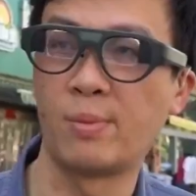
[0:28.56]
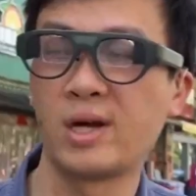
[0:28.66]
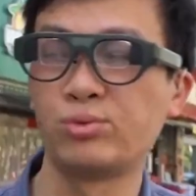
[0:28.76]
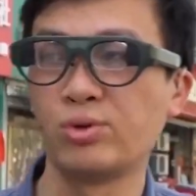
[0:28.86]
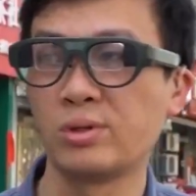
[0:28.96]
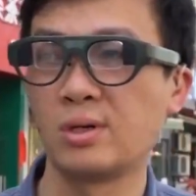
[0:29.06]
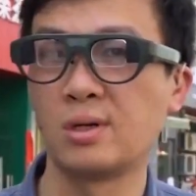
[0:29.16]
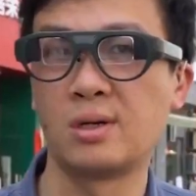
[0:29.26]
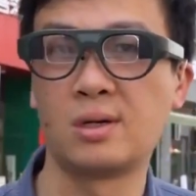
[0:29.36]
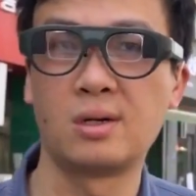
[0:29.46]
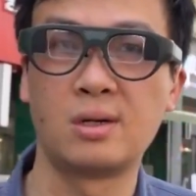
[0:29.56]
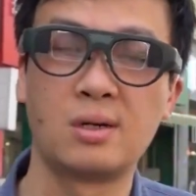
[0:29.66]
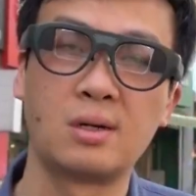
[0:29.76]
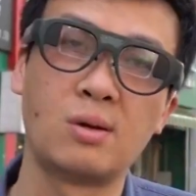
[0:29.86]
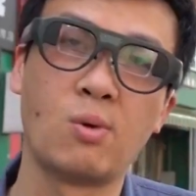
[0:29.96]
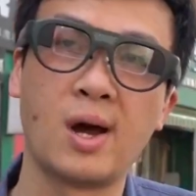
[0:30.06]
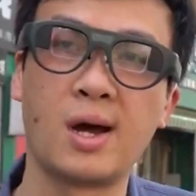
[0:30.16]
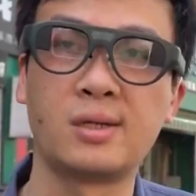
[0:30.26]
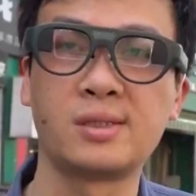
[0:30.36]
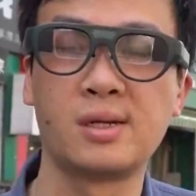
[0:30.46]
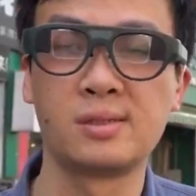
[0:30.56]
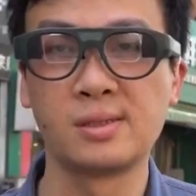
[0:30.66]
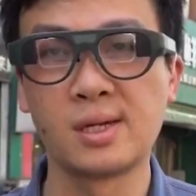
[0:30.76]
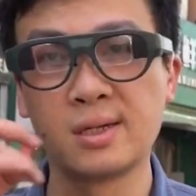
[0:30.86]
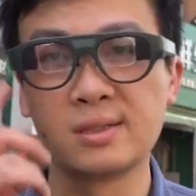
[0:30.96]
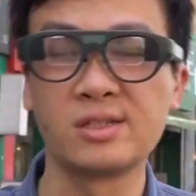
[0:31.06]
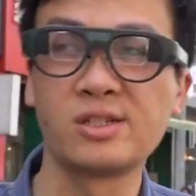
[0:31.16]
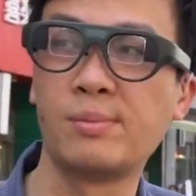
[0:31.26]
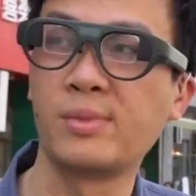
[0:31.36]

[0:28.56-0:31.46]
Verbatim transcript: What the vendor said turned into scripts displayed on the